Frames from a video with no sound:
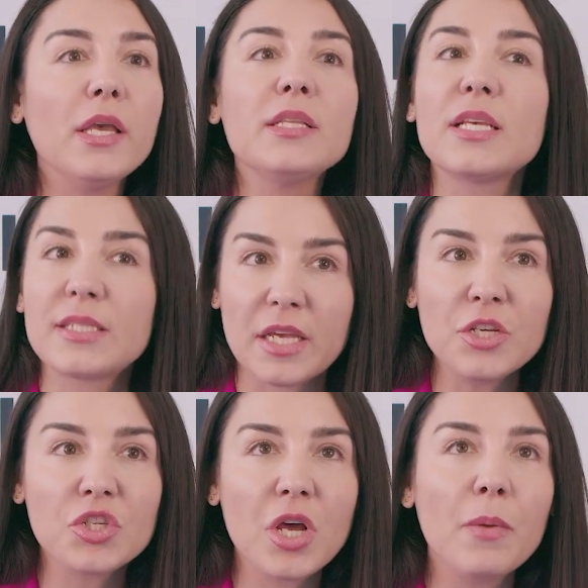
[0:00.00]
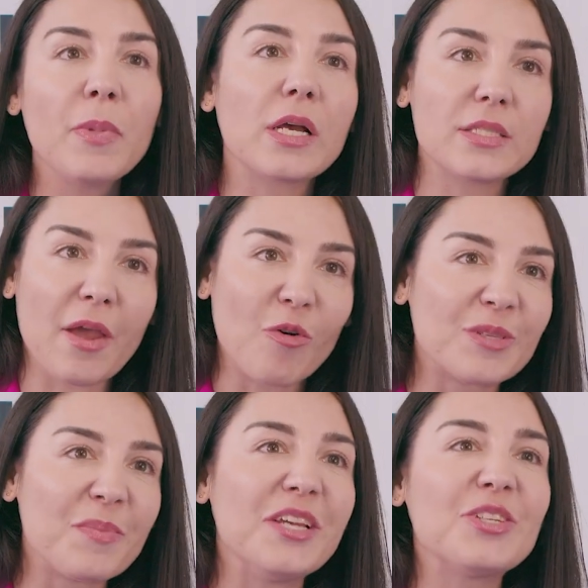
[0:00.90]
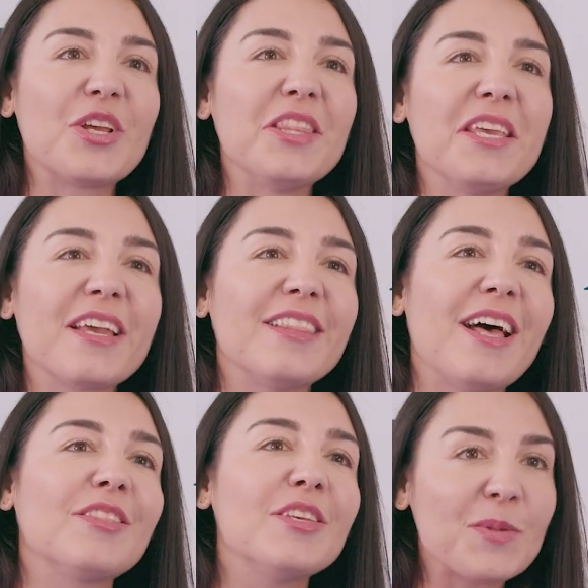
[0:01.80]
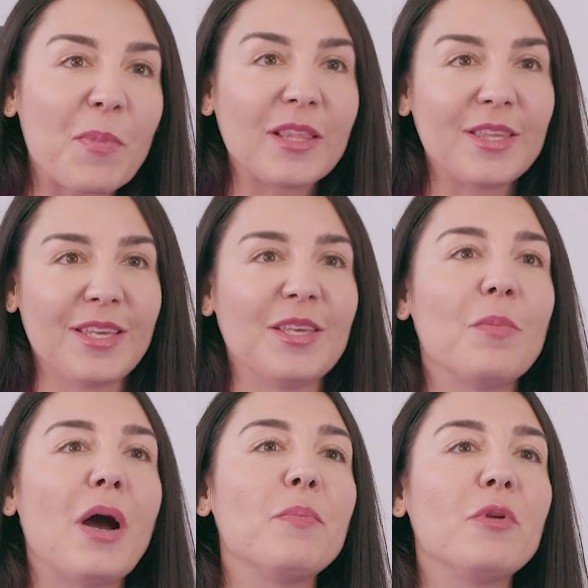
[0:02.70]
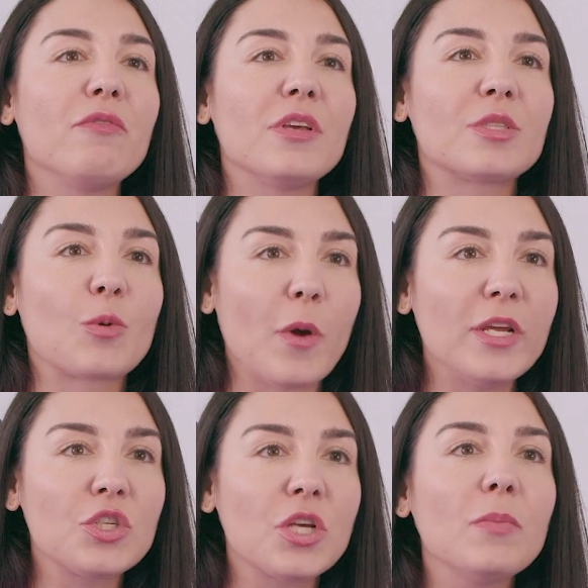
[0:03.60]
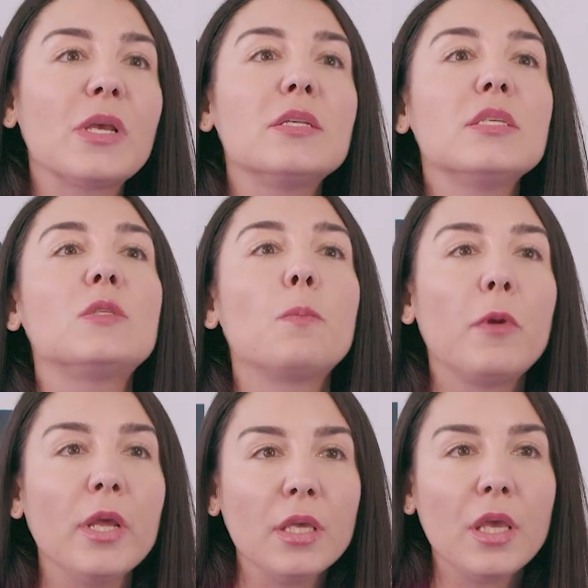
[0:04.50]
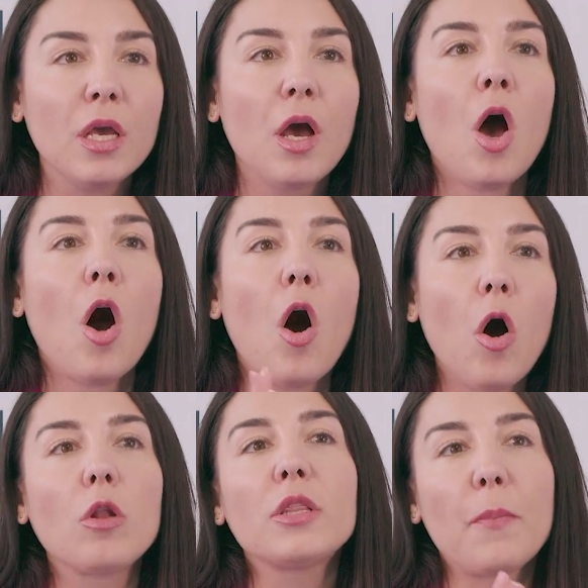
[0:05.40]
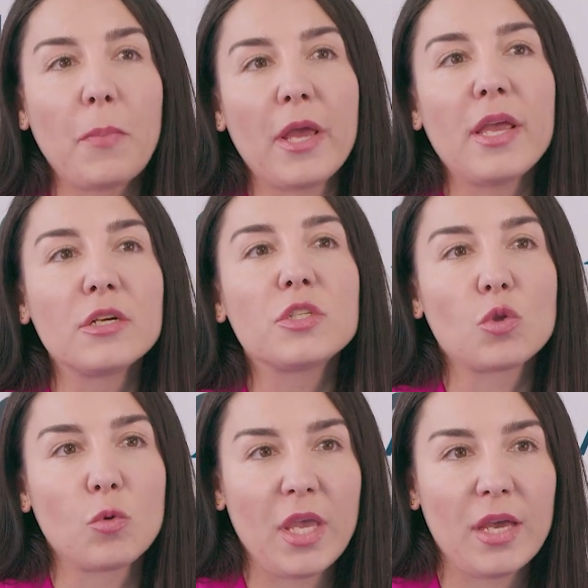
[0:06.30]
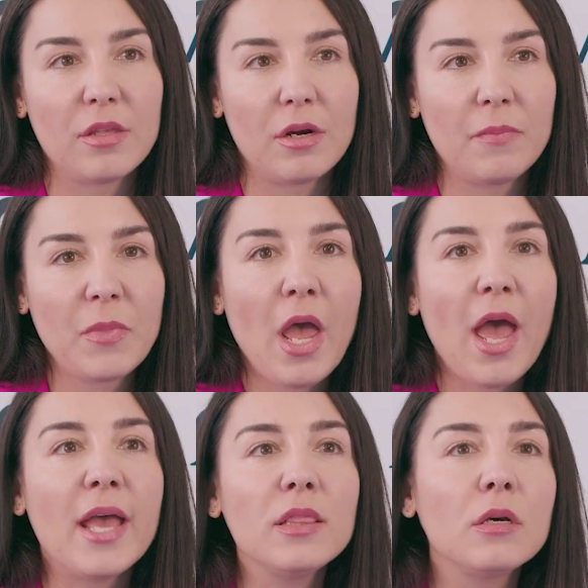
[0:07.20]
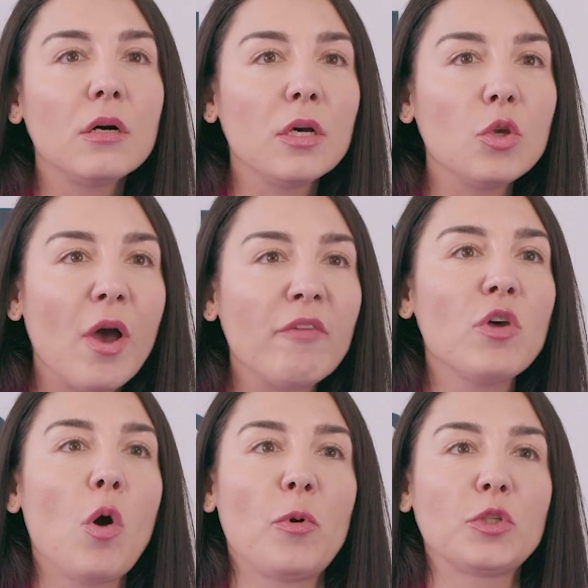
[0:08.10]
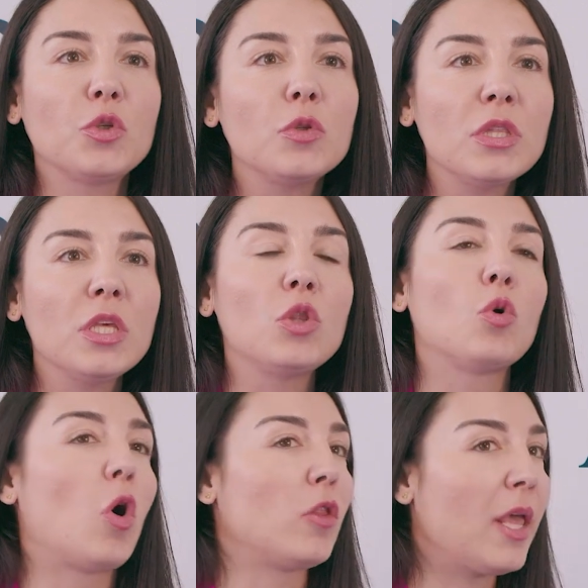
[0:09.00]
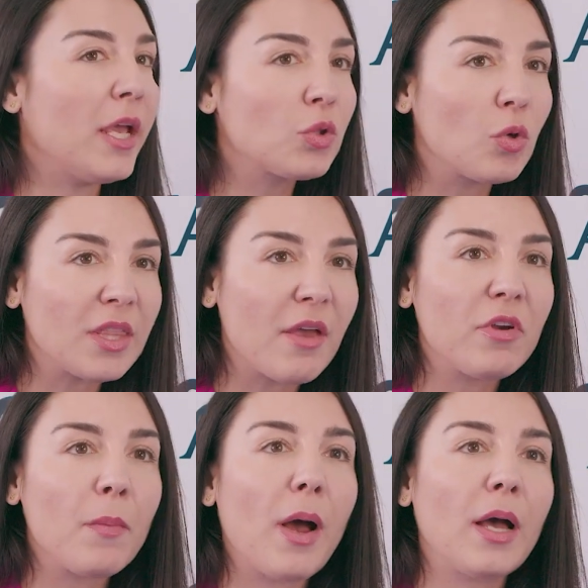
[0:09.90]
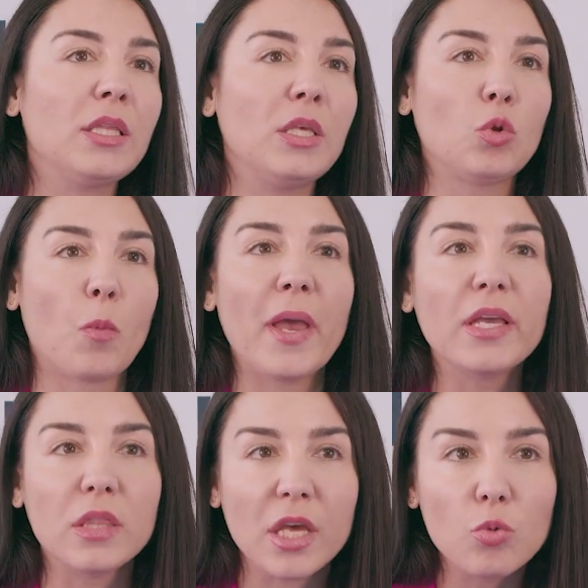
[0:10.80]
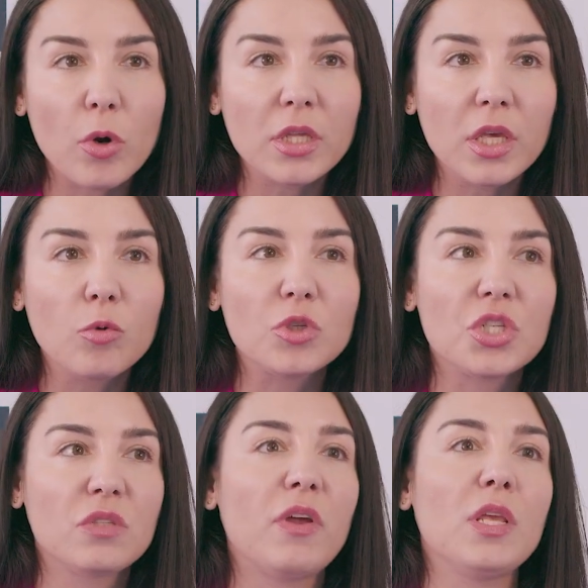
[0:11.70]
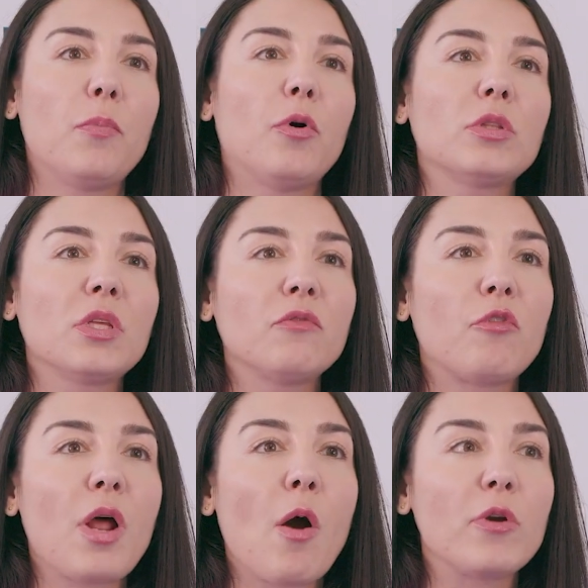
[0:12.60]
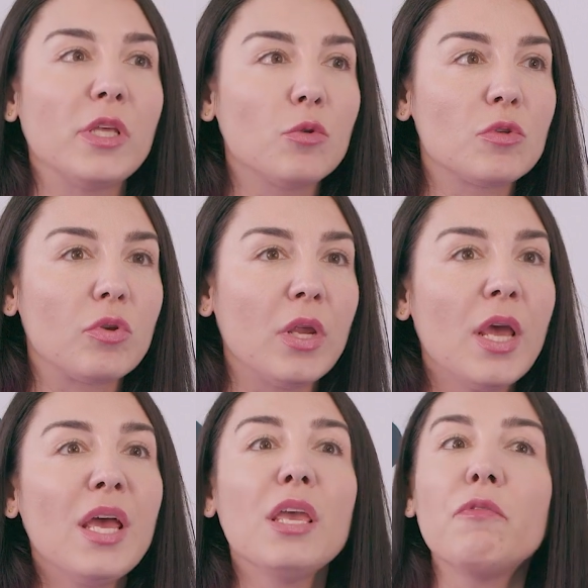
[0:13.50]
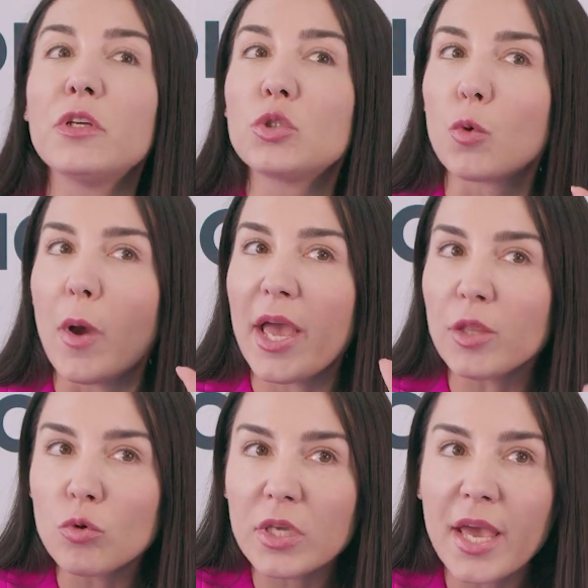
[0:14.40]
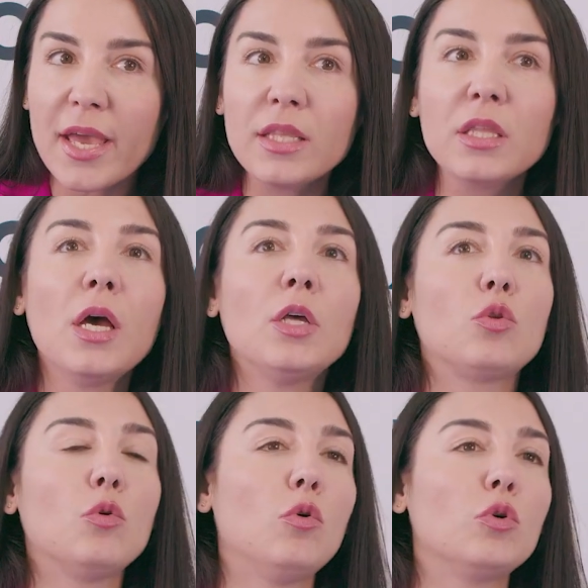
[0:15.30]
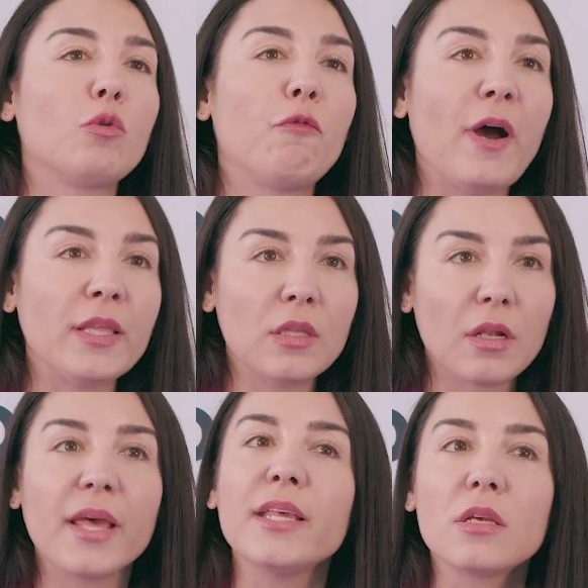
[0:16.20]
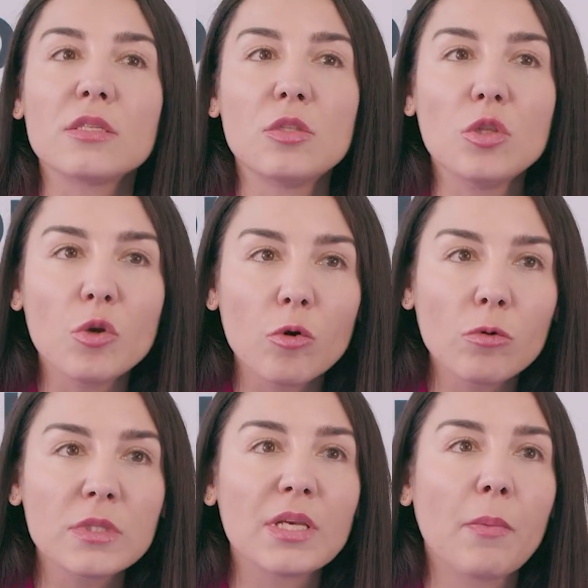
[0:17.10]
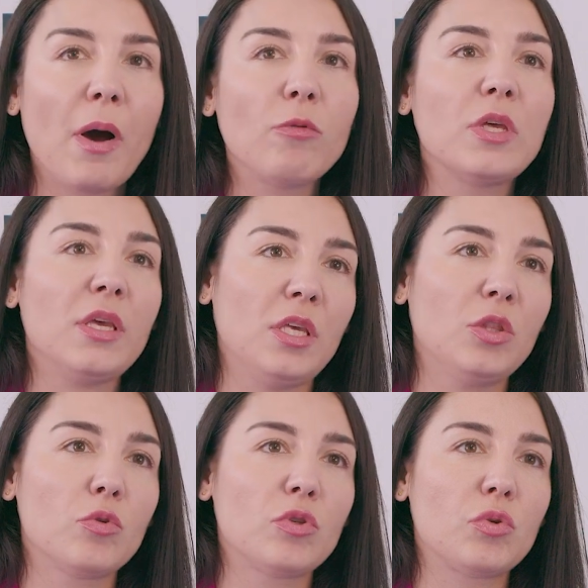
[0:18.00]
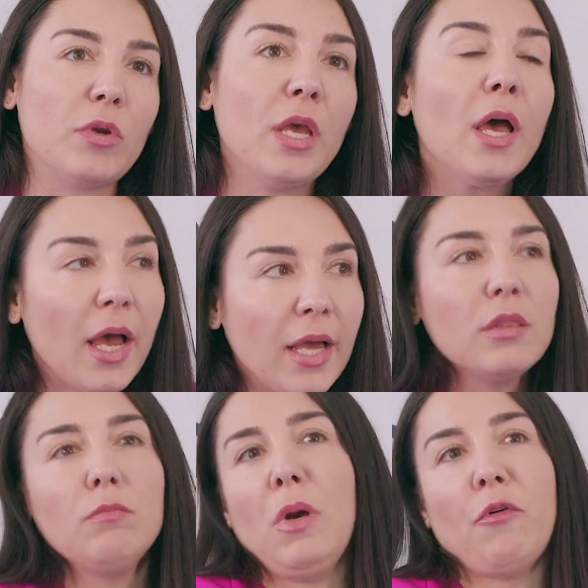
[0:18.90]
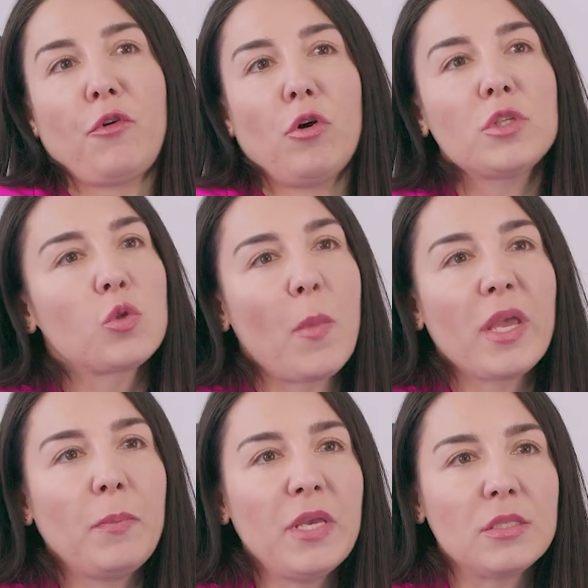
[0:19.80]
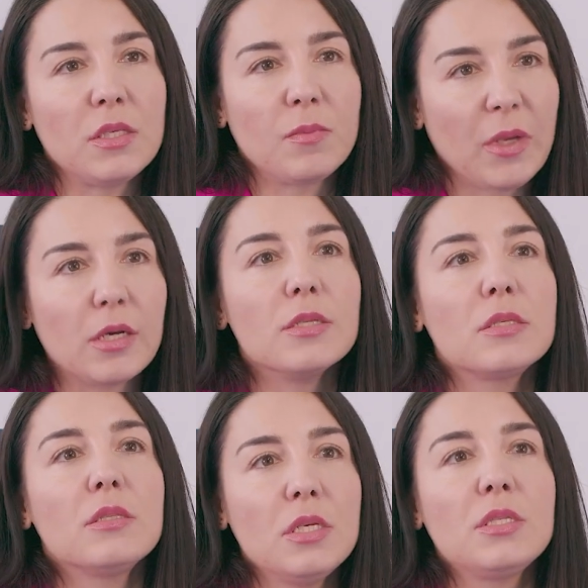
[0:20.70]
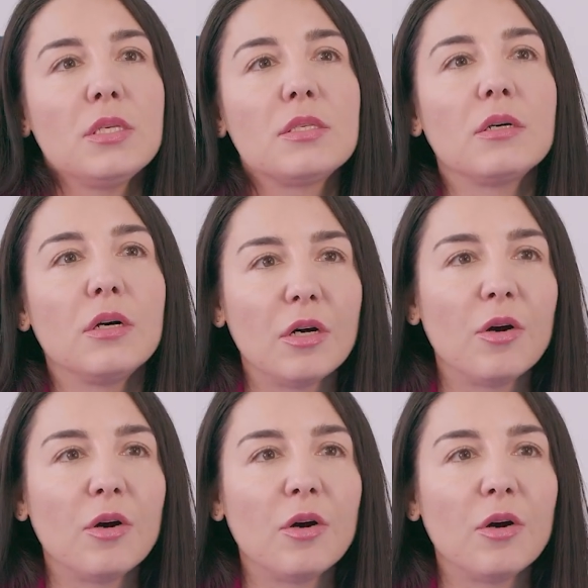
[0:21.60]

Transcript: It's essential, because I was mentioning and anticipating in my previous question, because it's bringing all the players together. And you have the opportunity to connect with everybody, to make networking, which is very important for our industry, even to educate, to find the latest news about the industry, and of course to make business, because this is in